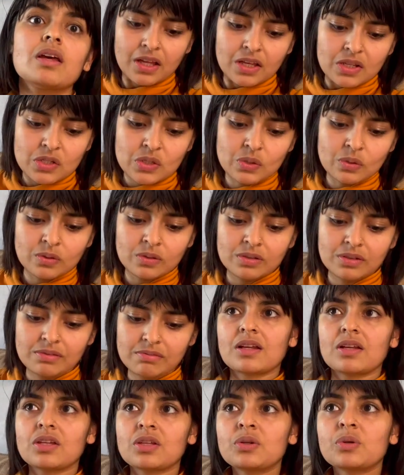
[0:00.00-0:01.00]

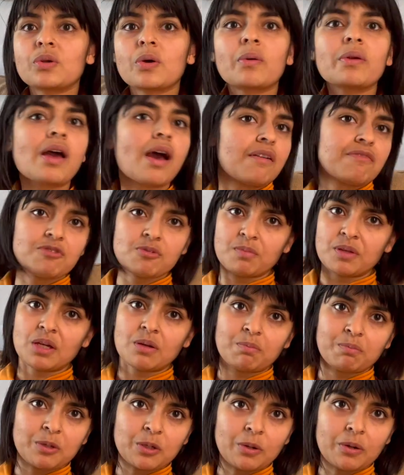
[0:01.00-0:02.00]
So you don't have to be a
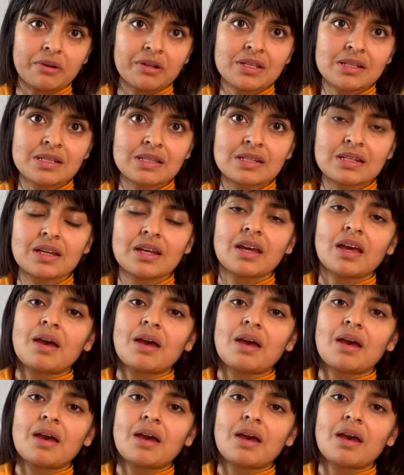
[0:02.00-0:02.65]
purist,